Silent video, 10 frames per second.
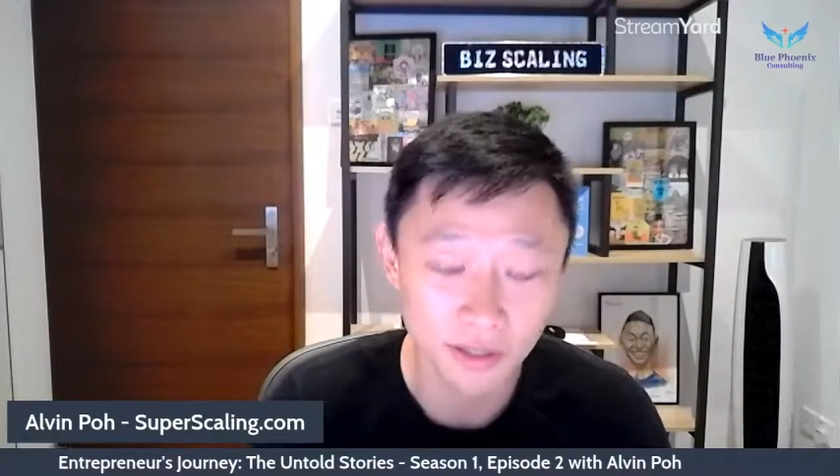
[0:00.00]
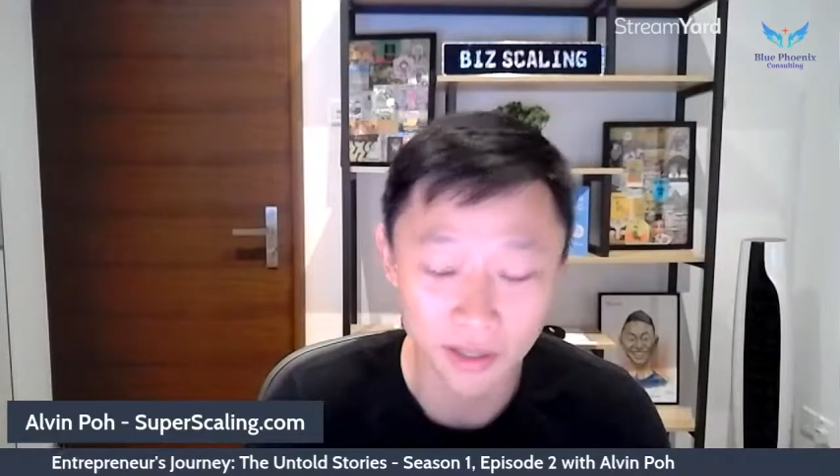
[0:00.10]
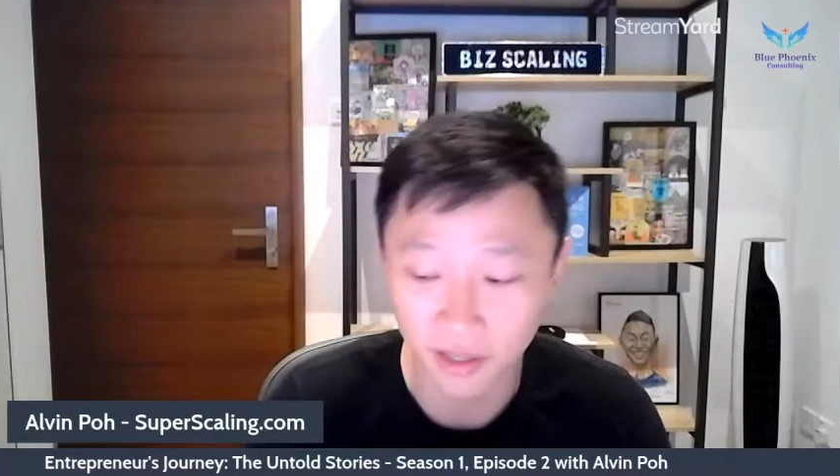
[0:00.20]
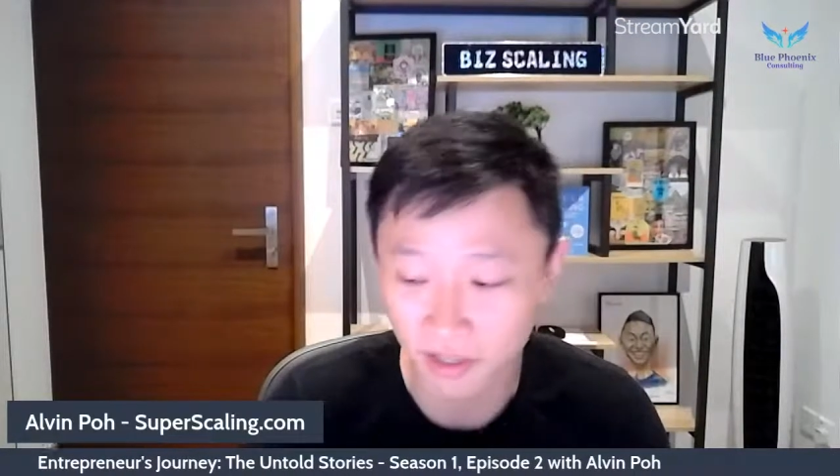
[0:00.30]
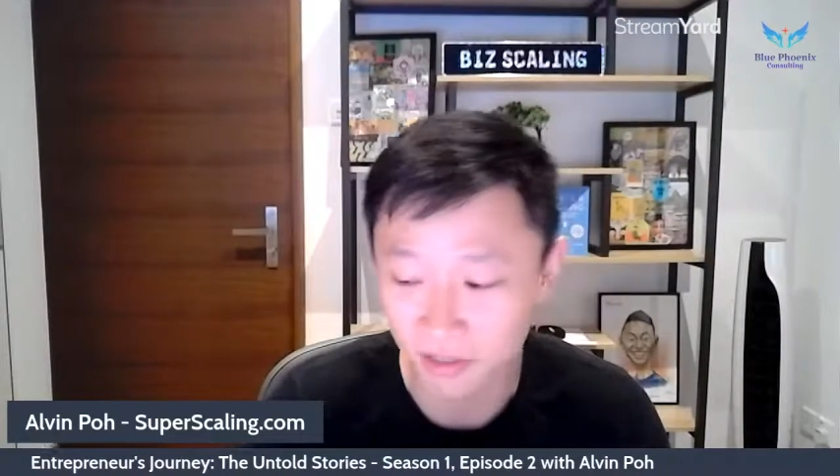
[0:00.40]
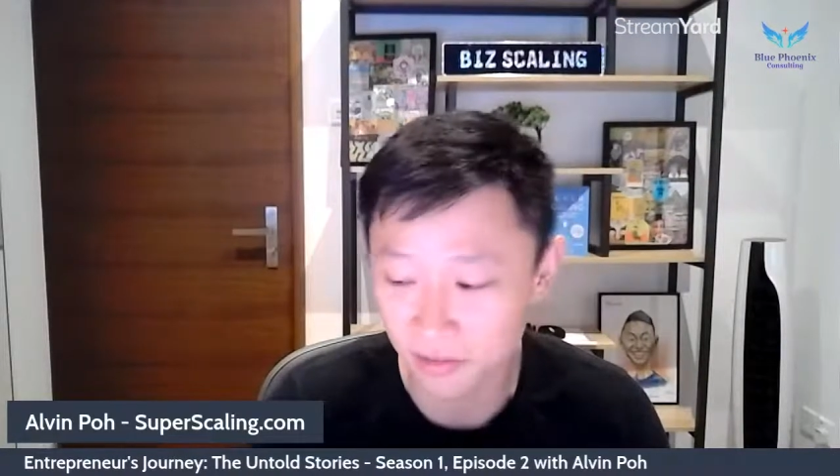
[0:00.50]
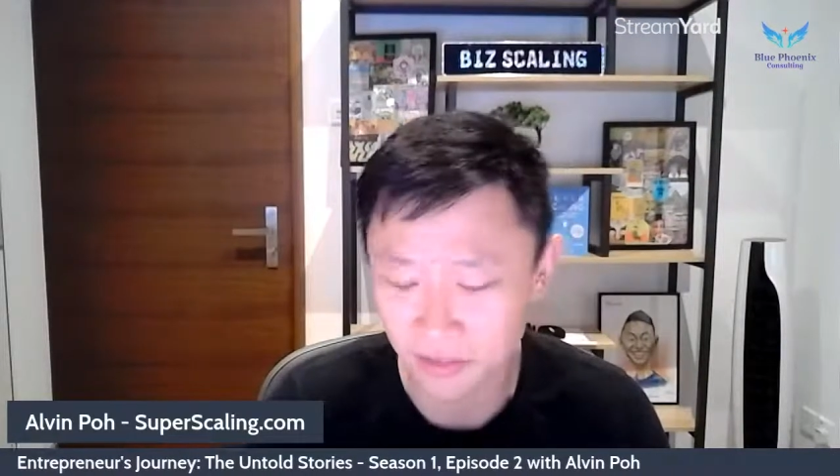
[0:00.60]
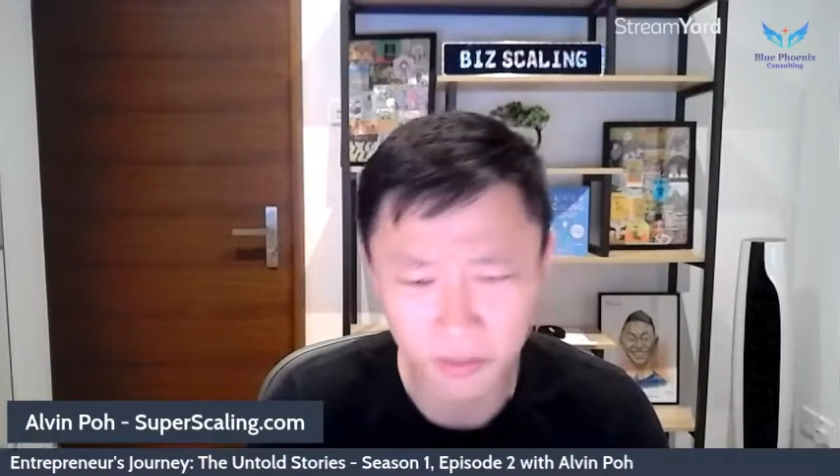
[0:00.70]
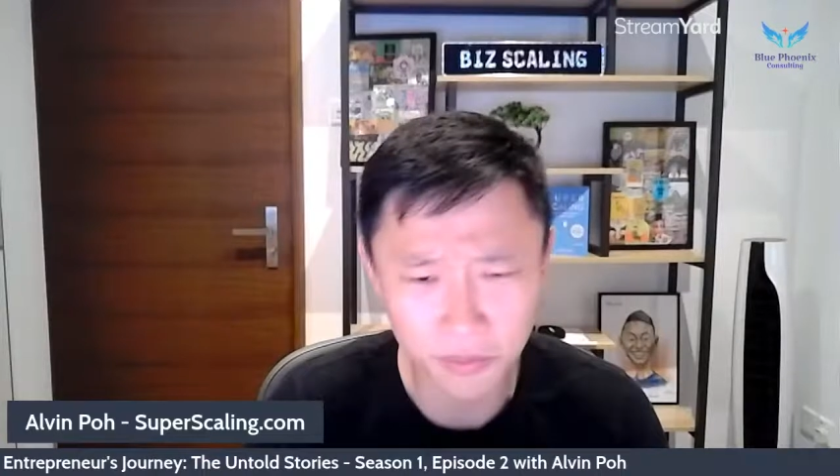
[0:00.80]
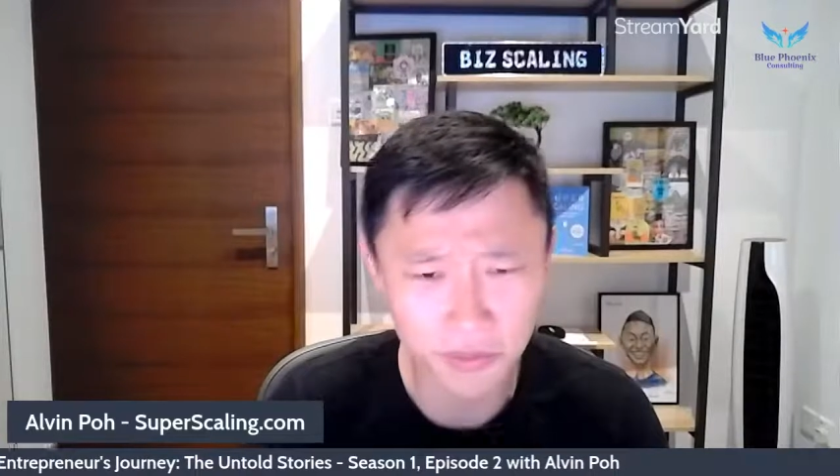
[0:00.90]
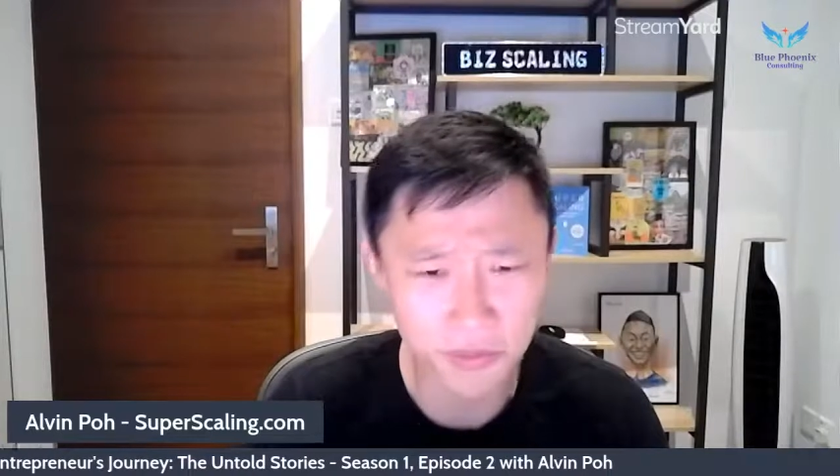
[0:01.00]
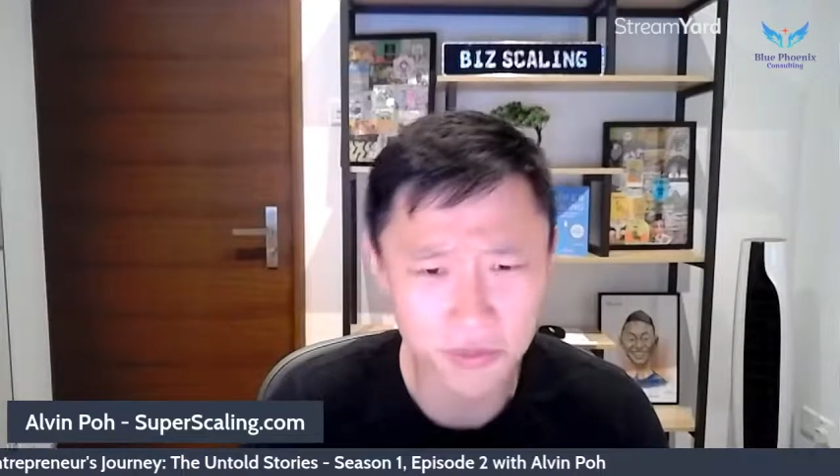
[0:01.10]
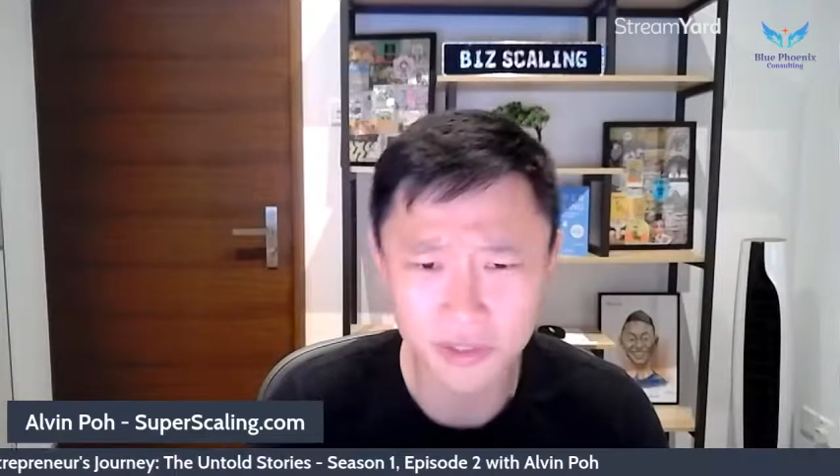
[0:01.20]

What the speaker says: and that was